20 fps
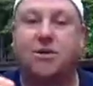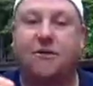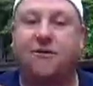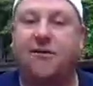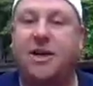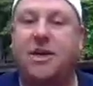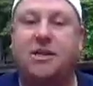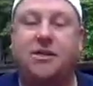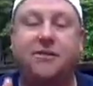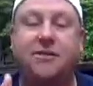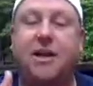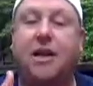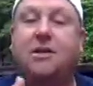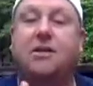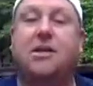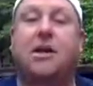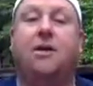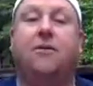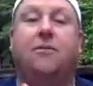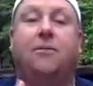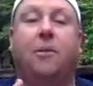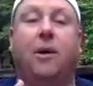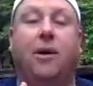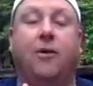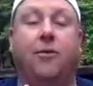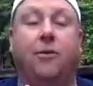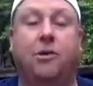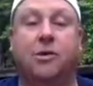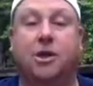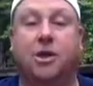The face of downtown
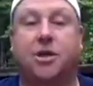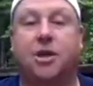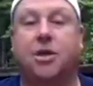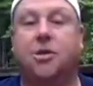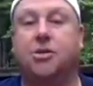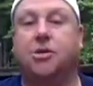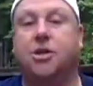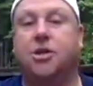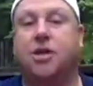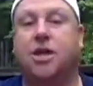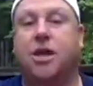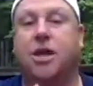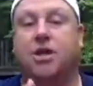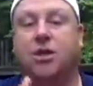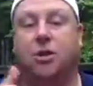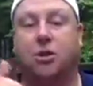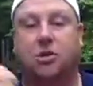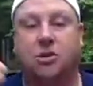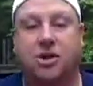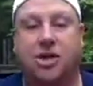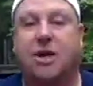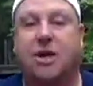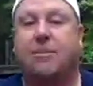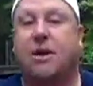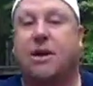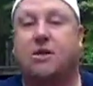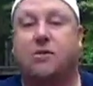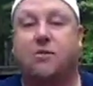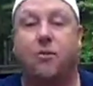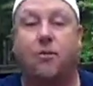Wake Forest continues to change. The old
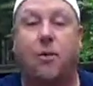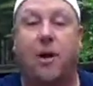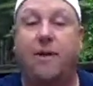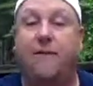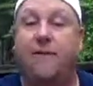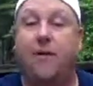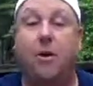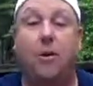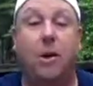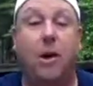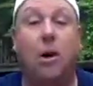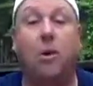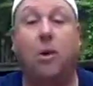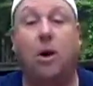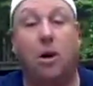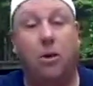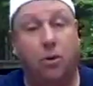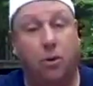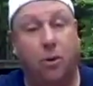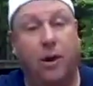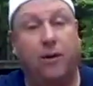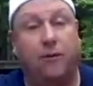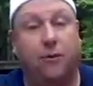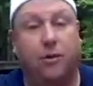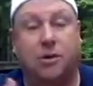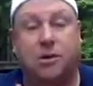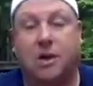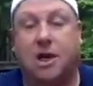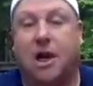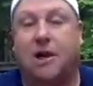standbys of Wayfo Cocoa, the Wake
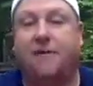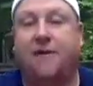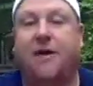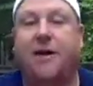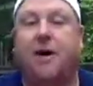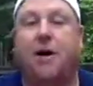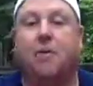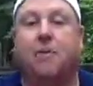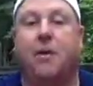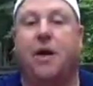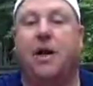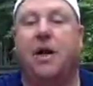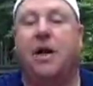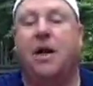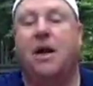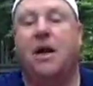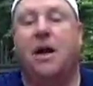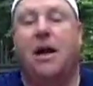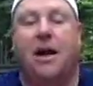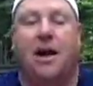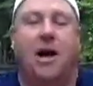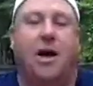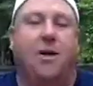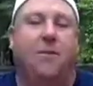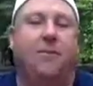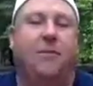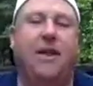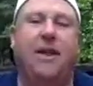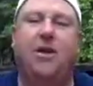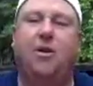Forest Coffee Company,
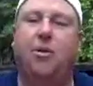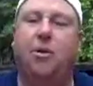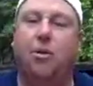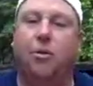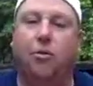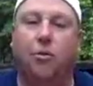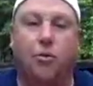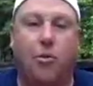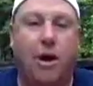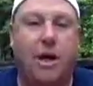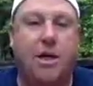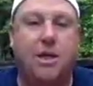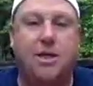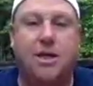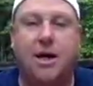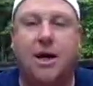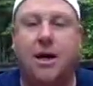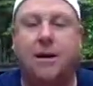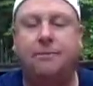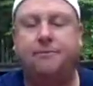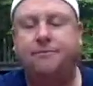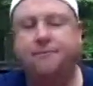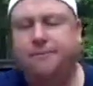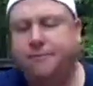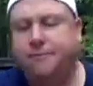they do a great job.